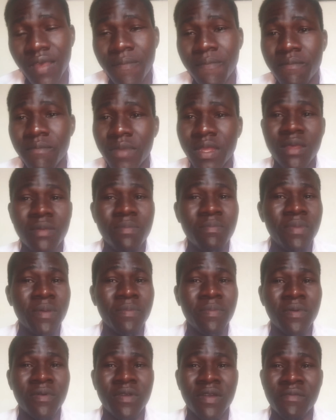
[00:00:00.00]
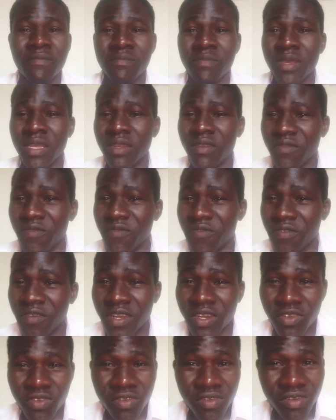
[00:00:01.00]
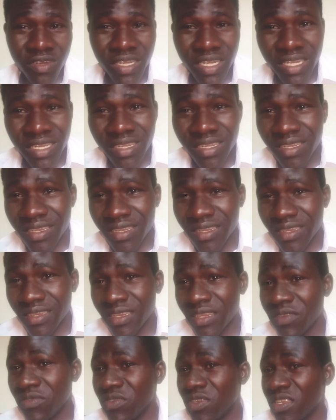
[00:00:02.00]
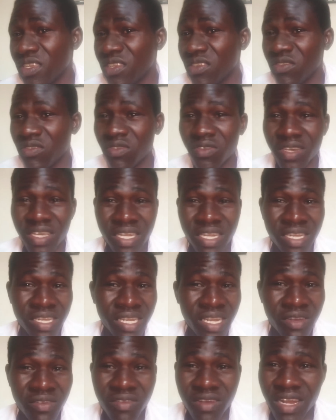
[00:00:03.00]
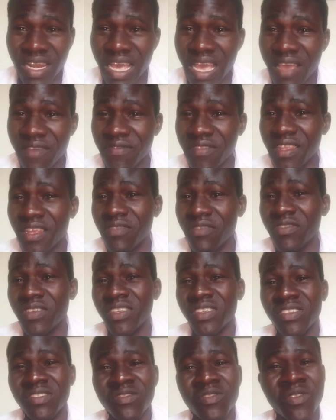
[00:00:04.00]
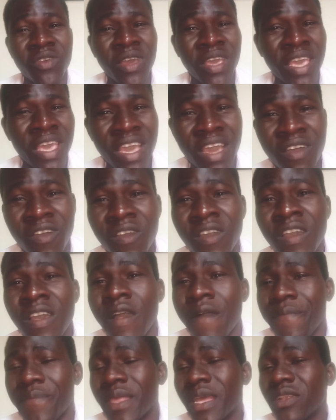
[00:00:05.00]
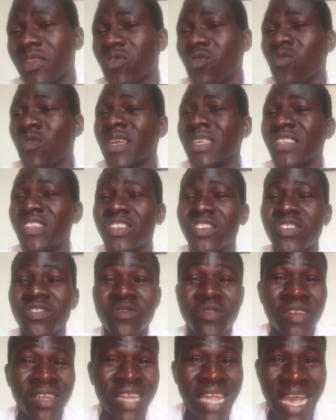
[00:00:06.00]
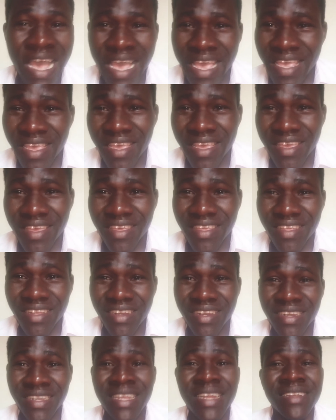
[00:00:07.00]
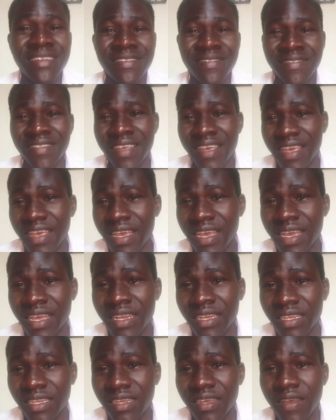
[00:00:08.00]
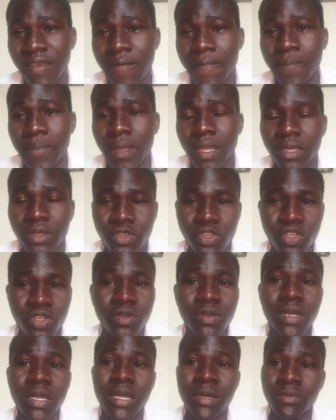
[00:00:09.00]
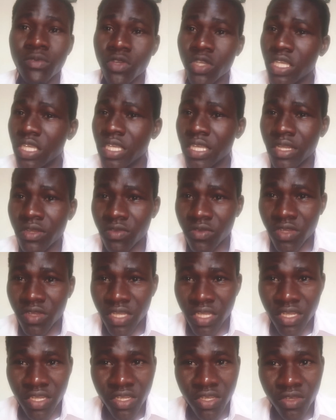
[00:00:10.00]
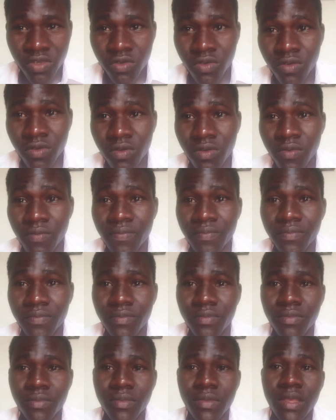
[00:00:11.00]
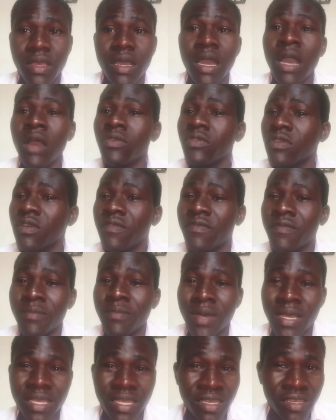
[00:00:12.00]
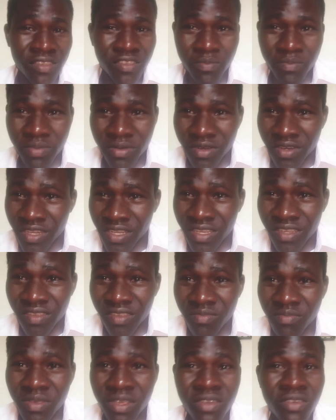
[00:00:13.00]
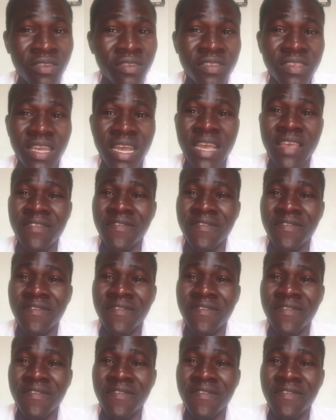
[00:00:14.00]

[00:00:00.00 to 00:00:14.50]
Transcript: Many people have been foretold that there is no eternal life, there is no hell, that once you die, that is the end. So I'm here to tell you, out of my experience, because I